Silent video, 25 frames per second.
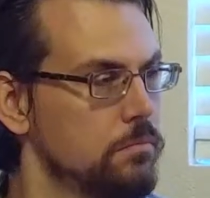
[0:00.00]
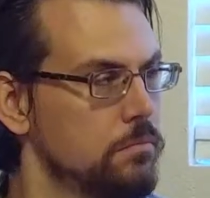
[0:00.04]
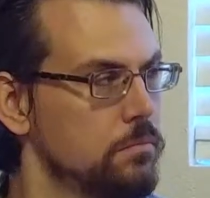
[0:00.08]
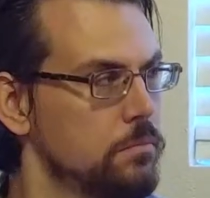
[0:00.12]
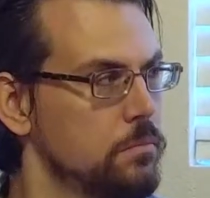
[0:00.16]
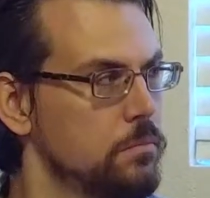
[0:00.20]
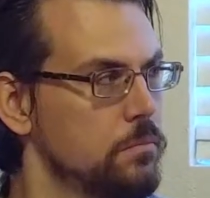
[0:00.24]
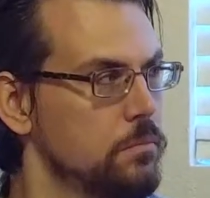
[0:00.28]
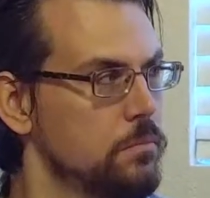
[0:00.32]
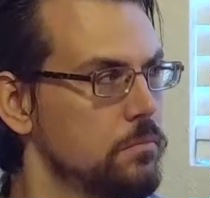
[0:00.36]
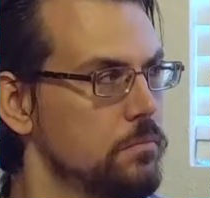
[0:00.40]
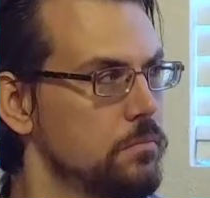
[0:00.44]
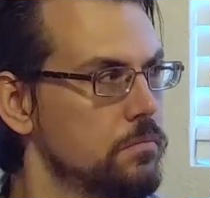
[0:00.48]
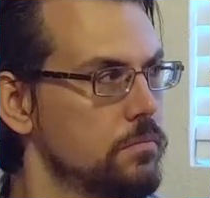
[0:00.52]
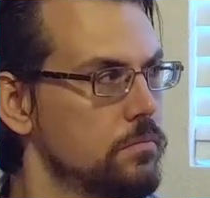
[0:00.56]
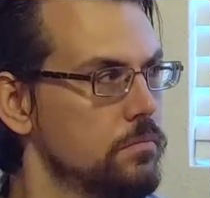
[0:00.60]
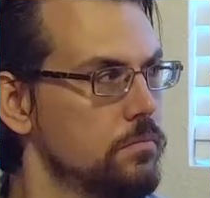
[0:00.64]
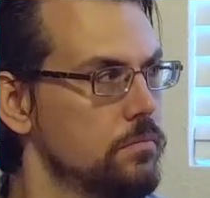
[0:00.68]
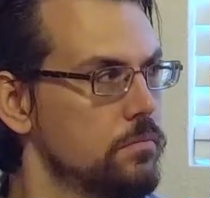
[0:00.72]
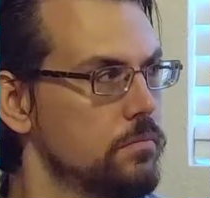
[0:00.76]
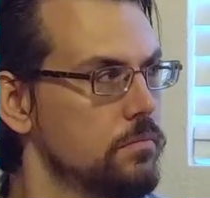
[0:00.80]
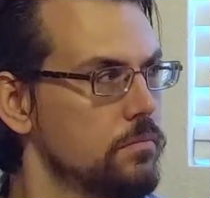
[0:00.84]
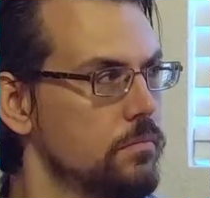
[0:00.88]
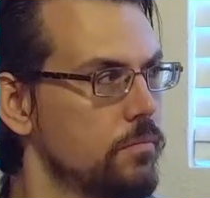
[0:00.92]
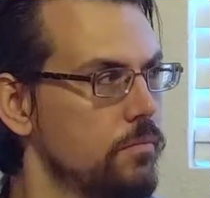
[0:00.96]
of
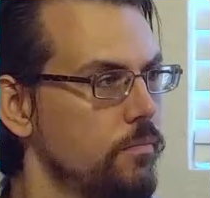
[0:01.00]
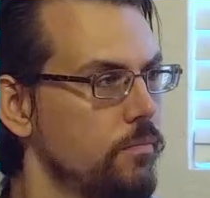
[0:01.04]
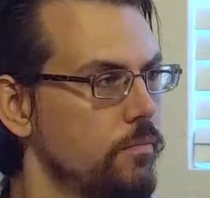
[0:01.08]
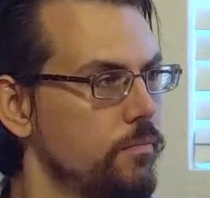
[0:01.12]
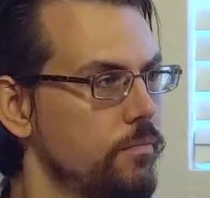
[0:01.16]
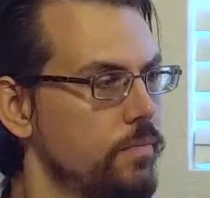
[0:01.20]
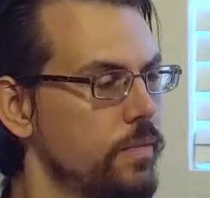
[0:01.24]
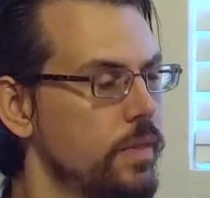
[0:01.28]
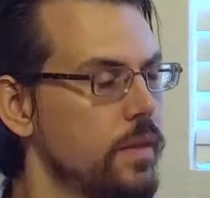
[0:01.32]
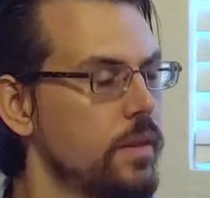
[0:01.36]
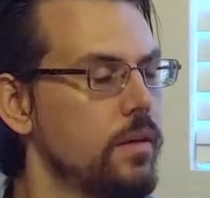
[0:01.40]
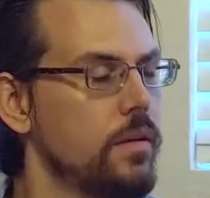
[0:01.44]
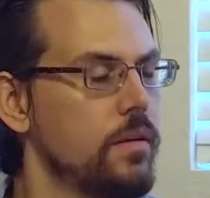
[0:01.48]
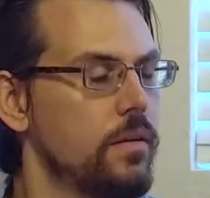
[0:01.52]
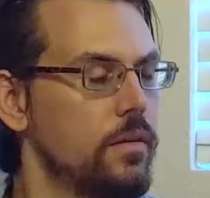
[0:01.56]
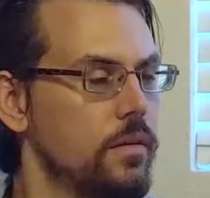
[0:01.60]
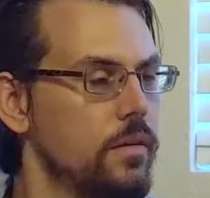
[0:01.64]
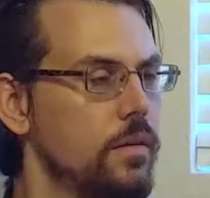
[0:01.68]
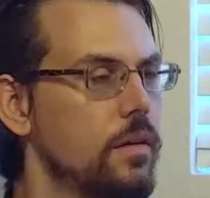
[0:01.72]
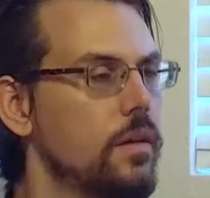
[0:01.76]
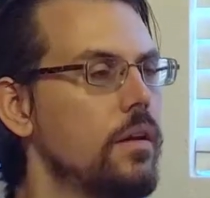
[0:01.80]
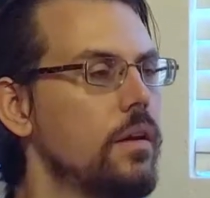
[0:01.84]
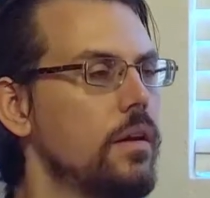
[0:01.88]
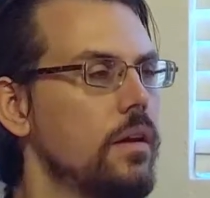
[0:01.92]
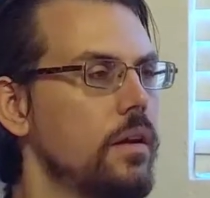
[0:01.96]
risk is this person
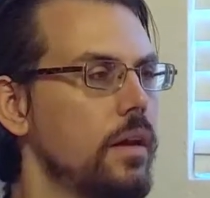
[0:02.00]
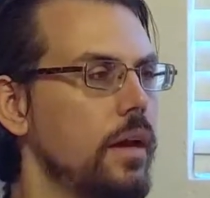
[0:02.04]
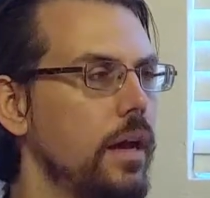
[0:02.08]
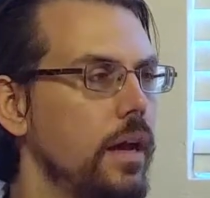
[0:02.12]
to us?